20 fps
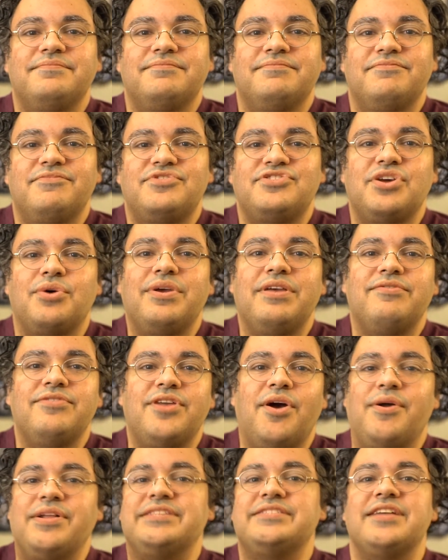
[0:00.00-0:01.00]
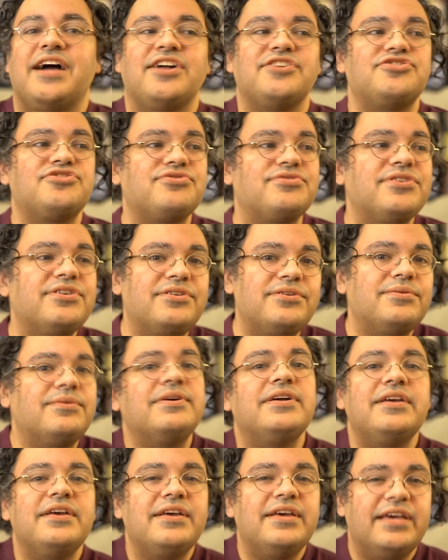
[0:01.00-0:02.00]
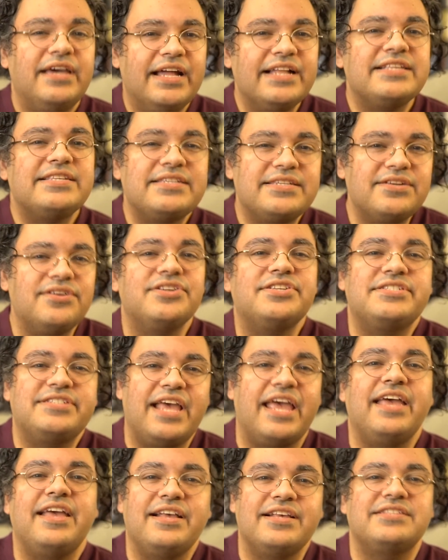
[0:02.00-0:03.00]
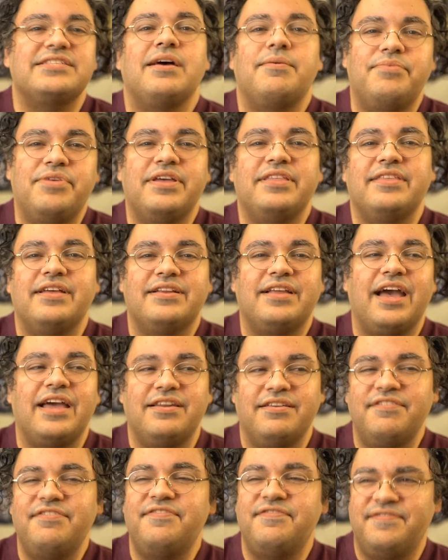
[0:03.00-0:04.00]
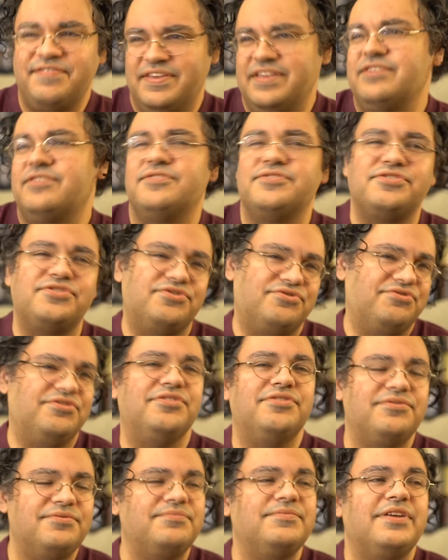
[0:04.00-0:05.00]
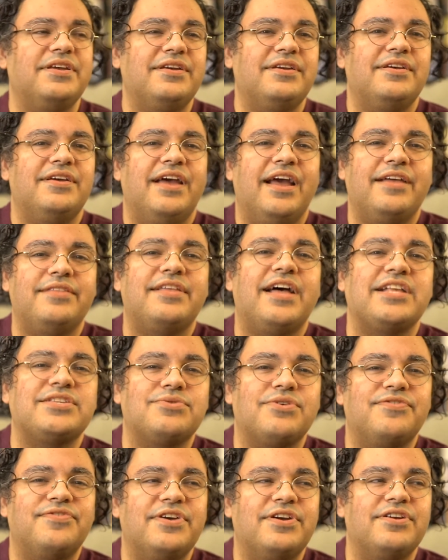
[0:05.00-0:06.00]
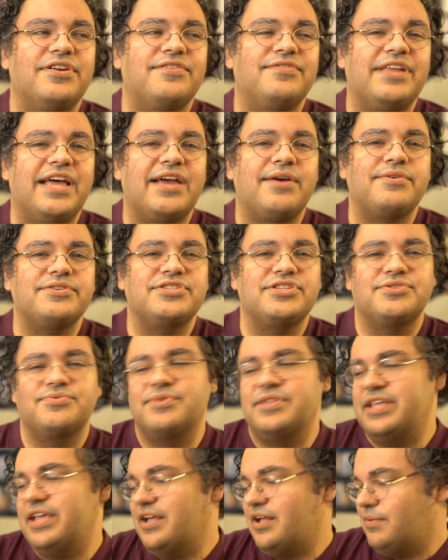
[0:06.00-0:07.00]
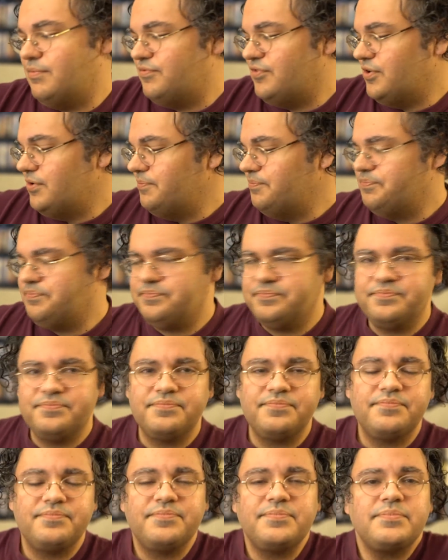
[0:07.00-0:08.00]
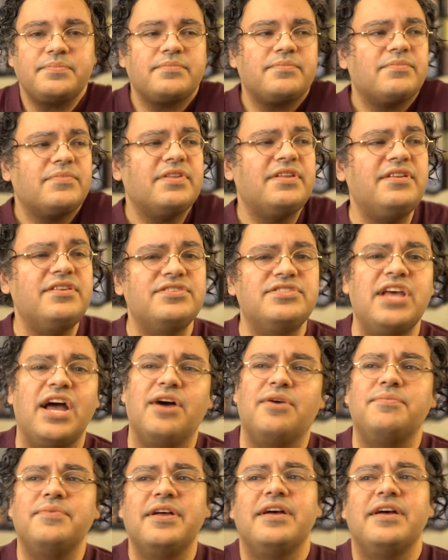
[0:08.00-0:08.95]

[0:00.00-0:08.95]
So even though it's not true, it's still saying something that kind of feels true. And that's where figurative language is really helpful. So,